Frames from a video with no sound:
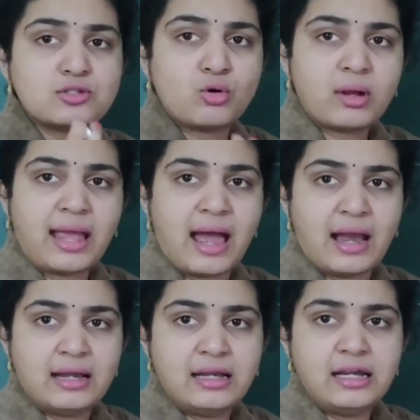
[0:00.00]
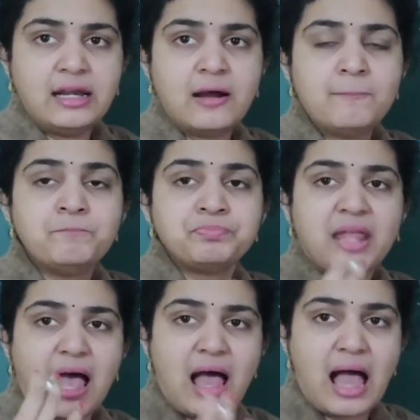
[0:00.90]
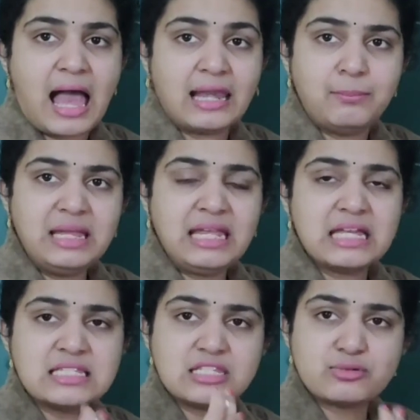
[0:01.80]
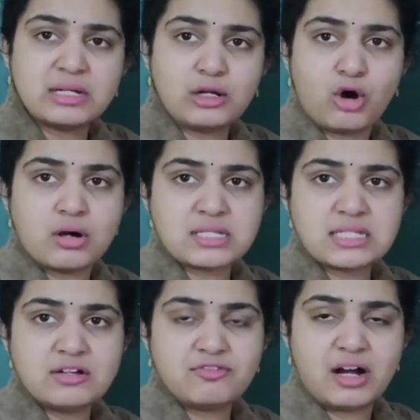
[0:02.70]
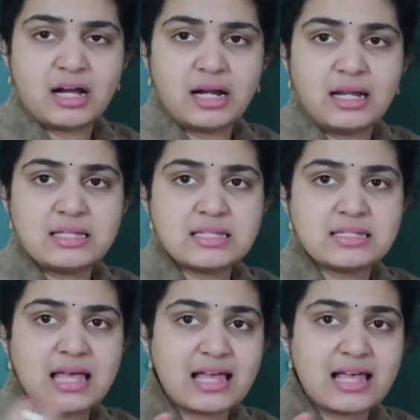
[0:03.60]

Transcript: So candida, albicans will cause the fungal disease,